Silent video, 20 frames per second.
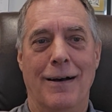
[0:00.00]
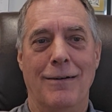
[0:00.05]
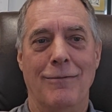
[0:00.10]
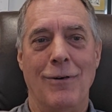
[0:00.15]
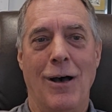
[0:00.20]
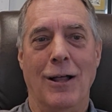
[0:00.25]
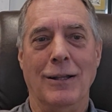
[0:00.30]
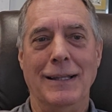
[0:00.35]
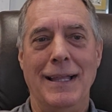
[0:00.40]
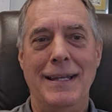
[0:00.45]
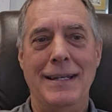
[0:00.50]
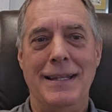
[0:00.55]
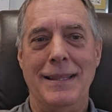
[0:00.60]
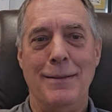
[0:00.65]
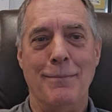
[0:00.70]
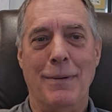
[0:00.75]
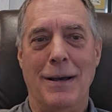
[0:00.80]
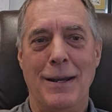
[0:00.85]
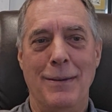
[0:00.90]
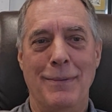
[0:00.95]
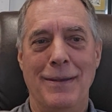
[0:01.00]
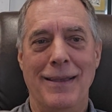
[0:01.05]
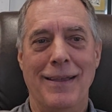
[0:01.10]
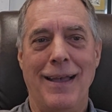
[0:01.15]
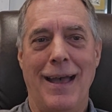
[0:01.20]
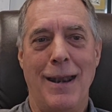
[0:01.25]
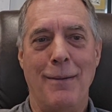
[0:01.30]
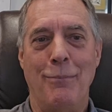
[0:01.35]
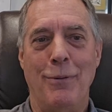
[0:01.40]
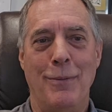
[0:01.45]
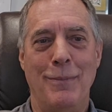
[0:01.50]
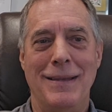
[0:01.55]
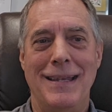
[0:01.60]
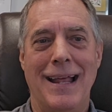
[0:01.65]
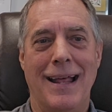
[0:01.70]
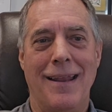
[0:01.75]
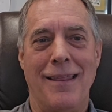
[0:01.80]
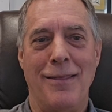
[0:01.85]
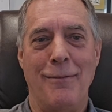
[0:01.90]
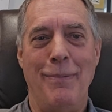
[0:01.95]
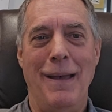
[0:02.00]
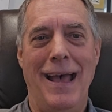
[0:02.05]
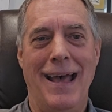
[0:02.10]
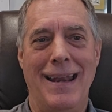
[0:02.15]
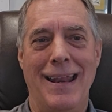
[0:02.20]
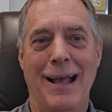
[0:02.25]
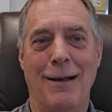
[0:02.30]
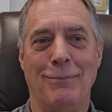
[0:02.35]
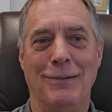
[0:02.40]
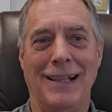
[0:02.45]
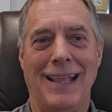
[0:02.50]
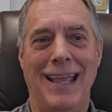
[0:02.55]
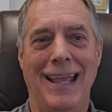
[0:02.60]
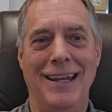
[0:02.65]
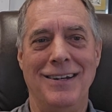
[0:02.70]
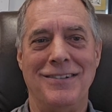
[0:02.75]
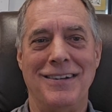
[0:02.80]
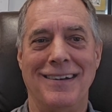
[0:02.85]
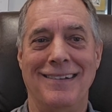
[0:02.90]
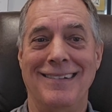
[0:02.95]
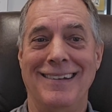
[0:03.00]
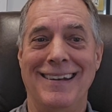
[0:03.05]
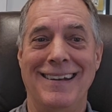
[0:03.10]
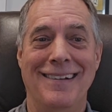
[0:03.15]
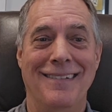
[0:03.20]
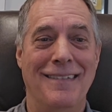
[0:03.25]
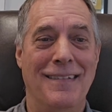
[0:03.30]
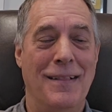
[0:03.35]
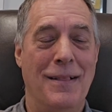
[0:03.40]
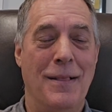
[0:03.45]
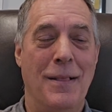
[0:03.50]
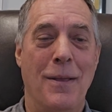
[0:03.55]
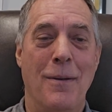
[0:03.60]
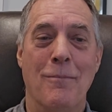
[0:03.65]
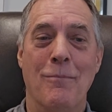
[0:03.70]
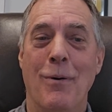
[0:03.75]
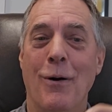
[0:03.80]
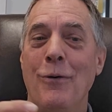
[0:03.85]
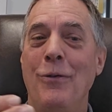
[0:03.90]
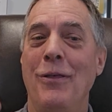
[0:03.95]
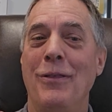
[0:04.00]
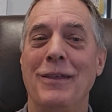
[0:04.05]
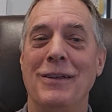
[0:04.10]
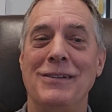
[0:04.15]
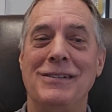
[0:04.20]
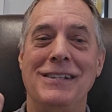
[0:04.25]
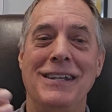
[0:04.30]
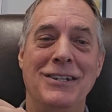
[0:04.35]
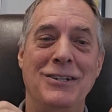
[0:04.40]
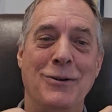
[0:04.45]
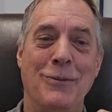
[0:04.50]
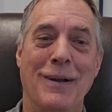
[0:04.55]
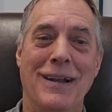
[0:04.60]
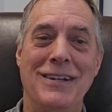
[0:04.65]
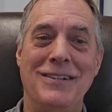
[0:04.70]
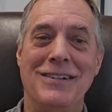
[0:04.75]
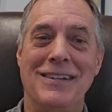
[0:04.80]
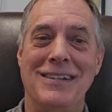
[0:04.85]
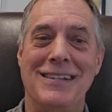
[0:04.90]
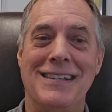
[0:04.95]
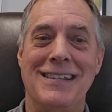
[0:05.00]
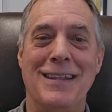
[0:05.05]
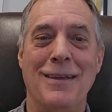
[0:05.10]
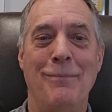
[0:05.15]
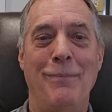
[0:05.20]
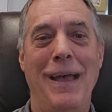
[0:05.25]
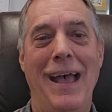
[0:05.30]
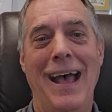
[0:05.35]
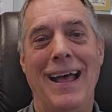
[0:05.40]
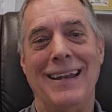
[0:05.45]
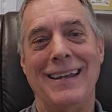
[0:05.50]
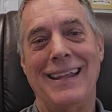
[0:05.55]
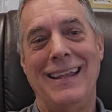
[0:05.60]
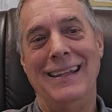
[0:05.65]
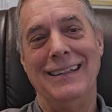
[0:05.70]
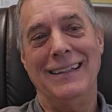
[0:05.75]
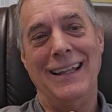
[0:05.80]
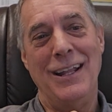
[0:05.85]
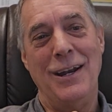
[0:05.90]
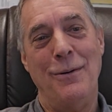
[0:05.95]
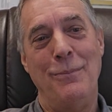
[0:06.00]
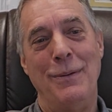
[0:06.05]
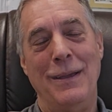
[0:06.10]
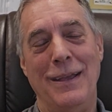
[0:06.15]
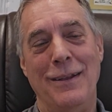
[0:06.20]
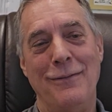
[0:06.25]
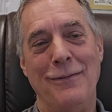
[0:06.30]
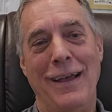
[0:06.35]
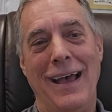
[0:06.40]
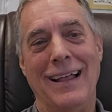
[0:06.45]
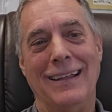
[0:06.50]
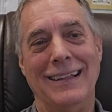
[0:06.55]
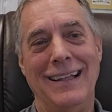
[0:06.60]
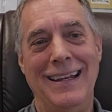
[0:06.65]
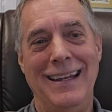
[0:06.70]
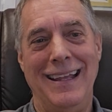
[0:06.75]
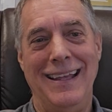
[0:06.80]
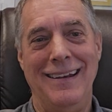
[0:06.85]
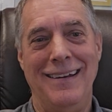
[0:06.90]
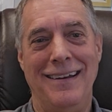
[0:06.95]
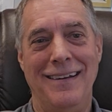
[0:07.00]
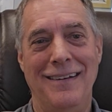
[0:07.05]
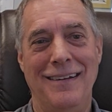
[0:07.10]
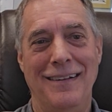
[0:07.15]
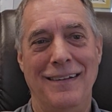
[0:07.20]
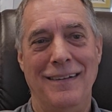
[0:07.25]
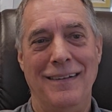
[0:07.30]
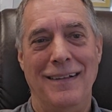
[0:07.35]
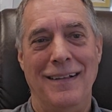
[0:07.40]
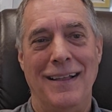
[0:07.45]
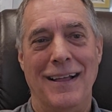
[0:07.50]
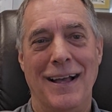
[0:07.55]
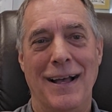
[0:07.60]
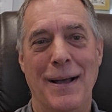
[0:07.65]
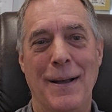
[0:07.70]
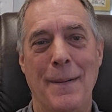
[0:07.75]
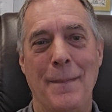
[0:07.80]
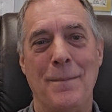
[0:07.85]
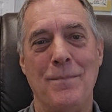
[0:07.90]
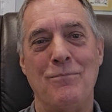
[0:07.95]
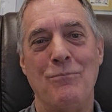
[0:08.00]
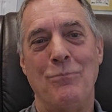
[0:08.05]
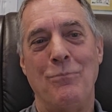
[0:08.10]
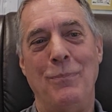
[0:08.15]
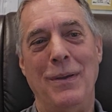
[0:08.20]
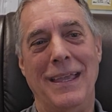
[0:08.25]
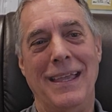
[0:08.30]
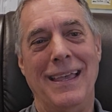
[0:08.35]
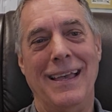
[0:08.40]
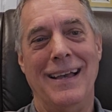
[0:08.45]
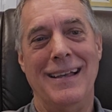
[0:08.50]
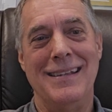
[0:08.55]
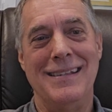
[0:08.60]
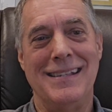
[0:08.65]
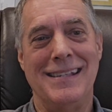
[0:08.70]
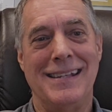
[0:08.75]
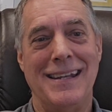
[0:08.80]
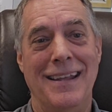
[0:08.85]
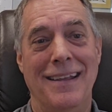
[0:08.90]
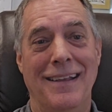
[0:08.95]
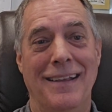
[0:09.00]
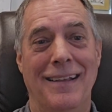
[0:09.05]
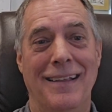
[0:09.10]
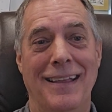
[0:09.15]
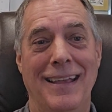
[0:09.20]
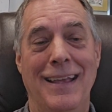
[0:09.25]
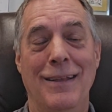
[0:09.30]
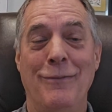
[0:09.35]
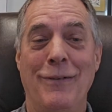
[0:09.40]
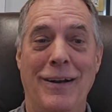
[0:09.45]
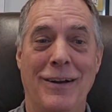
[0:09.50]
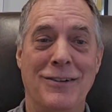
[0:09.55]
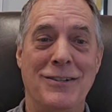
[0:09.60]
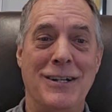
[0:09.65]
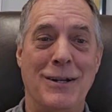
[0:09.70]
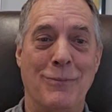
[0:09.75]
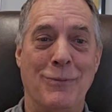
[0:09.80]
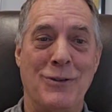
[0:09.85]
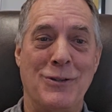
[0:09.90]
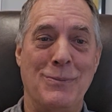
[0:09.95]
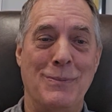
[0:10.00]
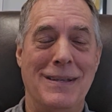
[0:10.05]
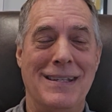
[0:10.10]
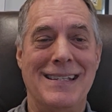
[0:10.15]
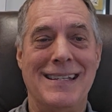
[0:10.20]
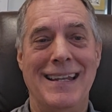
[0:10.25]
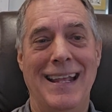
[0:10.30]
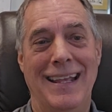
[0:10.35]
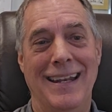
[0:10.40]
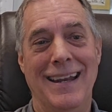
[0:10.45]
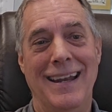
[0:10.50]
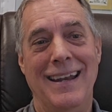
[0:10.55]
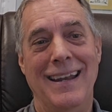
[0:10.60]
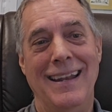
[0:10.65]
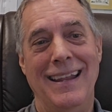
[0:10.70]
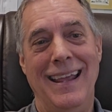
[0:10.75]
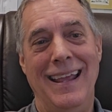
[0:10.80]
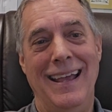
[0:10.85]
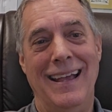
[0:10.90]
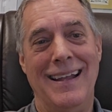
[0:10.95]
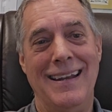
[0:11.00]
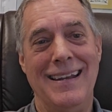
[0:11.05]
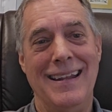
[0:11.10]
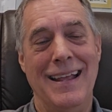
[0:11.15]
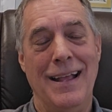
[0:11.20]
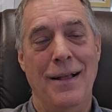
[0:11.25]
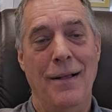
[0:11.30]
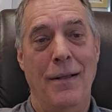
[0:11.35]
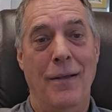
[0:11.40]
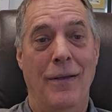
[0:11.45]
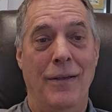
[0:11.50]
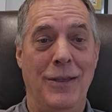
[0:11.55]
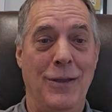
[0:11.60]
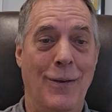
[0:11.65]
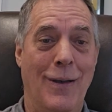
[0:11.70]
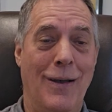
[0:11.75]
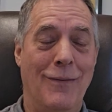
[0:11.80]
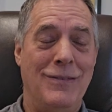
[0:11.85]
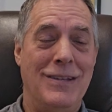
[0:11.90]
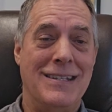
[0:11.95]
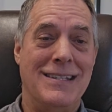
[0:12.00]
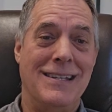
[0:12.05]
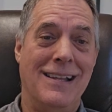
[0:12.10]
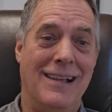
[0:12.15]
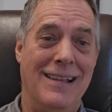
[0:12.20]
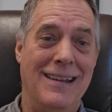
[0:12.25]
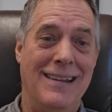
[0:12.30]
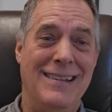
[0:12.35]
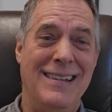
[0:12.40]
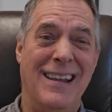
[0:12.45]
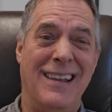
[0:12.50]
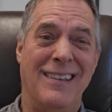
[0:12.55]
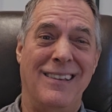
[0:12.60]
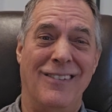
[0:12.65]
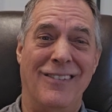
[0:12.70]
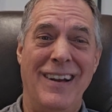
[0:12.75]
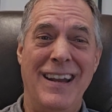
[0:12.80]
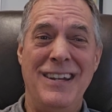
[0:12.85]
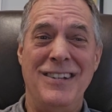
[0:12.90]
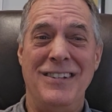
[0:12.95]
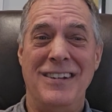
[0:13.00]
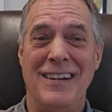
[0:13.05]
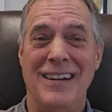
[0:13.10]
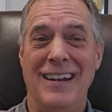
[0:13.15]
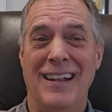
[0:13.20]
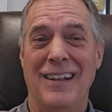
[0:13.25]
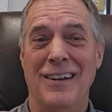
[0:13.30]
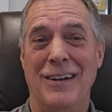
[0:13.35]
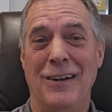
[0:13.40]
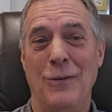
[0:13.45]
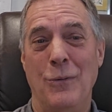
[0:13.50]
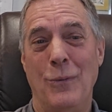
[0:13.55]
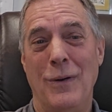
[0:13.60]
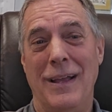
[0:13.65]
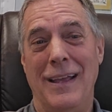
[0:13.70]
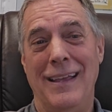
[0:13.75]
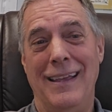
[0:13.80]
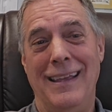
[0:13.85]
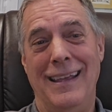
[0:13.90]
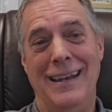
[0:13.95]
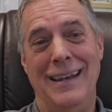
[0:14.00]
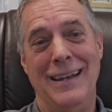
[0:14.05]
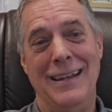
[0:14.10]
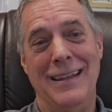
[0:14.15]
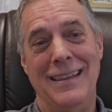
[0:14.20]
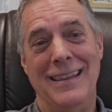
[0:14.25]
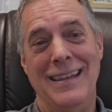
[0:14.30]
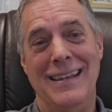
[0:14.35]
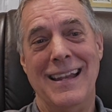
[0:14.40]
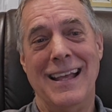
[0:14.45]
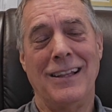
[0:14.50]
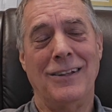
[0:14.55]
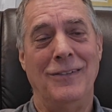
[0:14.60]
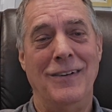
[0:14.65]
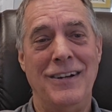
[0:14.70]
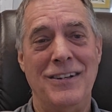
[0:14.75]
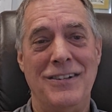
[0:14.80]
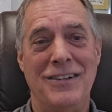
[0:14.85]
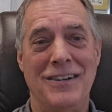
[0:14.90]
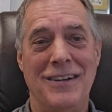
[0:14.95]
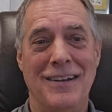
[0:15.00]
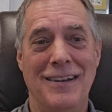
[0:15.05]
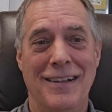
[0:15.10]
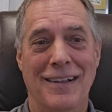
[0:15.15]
I'll lend you the money, but you got to put me down on the patent application. And both of those situations, the patent can later be invalidated because inventorship was misstated. And you have to sign a declaration. And in the declaration,